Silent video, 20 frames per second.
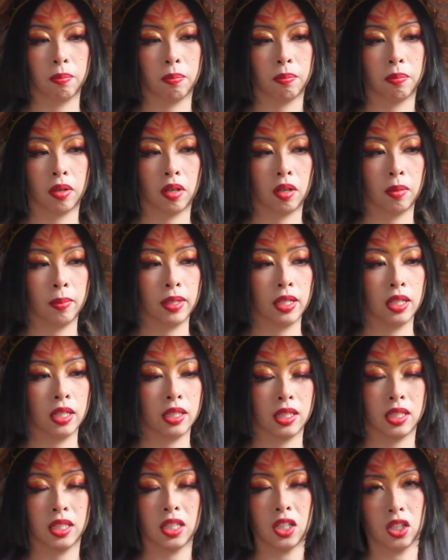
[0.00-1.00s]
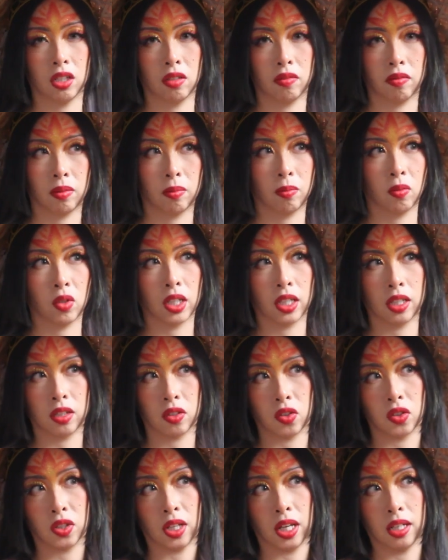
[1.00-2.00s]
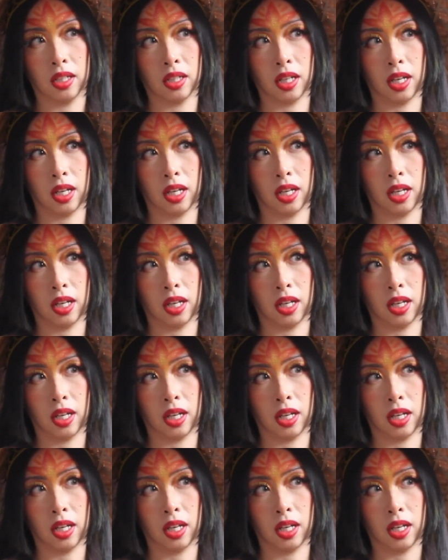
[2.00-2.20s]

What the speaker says: permanent decision from what I understand.